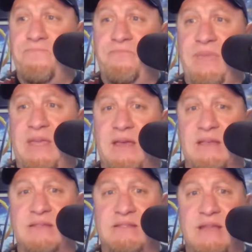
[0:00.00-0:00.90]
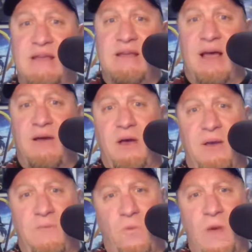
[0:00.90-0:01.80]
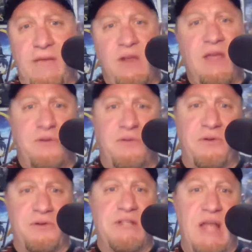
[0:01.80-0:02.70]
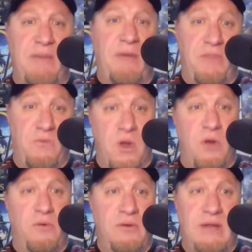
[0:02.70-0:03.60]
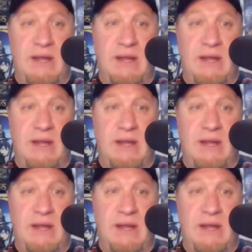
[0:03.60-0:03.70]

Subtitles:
because every other Thursday I'm on the road,